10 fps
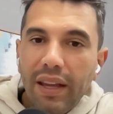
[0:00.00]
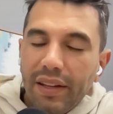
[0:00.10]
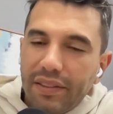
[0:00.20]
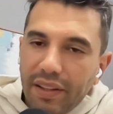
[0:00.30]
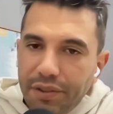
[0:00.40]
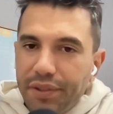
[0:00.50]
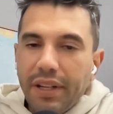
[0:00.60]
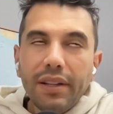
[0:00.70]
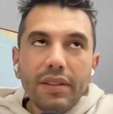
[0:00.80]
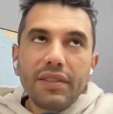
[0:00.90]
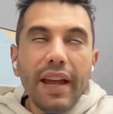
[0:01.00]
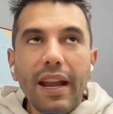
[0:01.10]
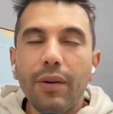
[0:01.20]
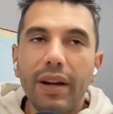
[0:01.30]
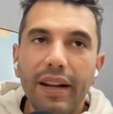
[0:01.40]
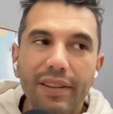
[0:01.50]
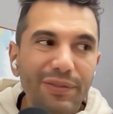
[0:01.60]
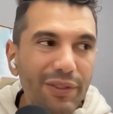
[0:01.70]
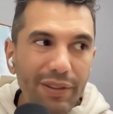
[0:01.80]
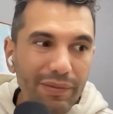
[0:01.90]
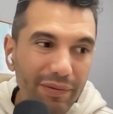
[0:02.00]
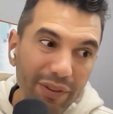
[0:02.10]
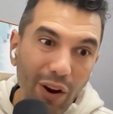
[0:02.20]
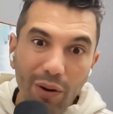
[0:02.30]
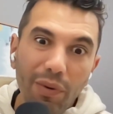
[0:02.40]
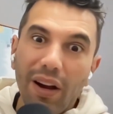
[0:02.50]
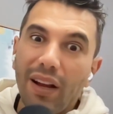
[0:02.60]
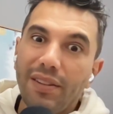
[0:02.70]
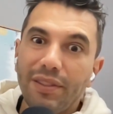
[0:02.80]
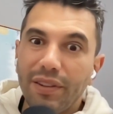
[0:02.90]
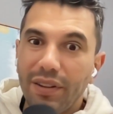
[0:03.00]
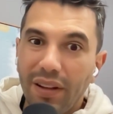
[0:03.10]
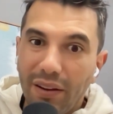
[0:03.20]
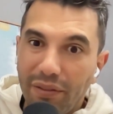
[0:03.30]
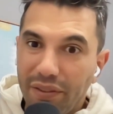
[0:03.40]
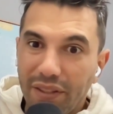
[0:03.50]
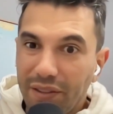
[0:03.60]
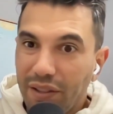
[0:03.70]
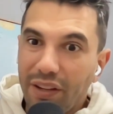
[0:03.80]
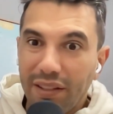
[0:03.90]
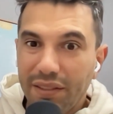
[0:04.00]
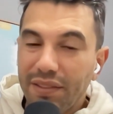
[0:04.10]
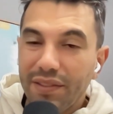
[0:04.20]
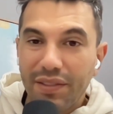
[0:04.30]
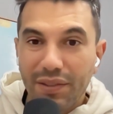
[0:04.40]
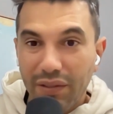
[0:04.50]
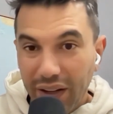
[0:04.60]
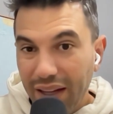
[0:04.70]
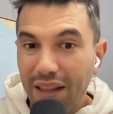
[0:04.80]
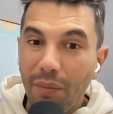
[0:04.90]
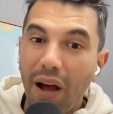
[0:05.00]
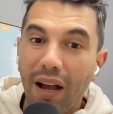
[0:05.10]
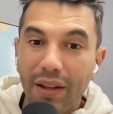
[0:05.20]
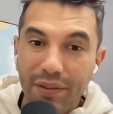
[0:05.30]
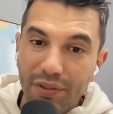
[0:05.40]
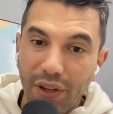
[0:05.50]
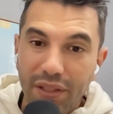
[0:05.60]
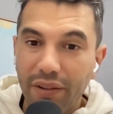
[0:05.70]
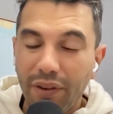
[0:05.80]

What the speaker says: it's an interesting takeaway, I guess, for home buyers. You know, obviously a lot of our listeners are sort of in the market searching for